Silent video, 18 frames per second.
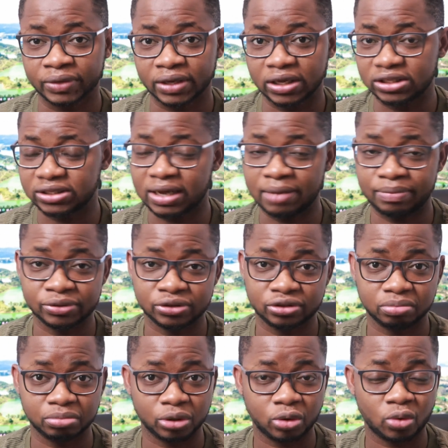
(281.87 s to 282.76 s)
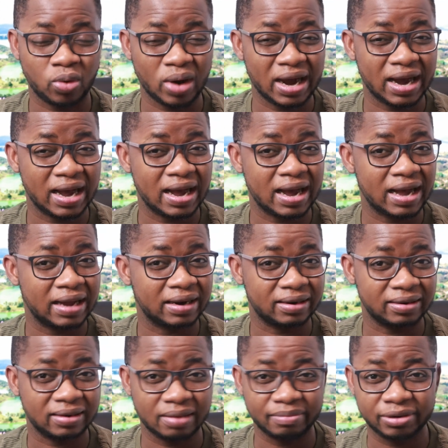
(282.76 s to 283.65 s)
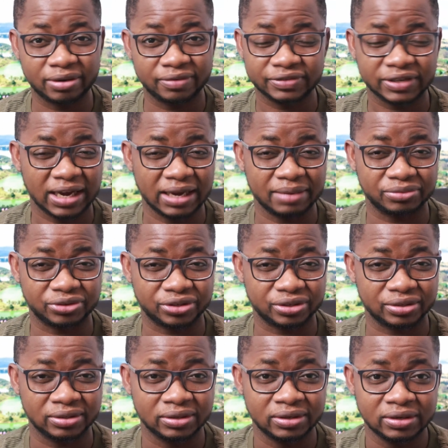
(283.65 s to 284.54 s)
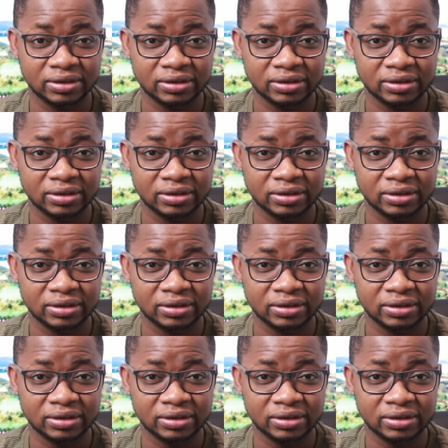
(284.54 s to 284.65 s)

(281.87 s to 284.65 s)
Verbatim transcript: It's happened to me quite a number of times.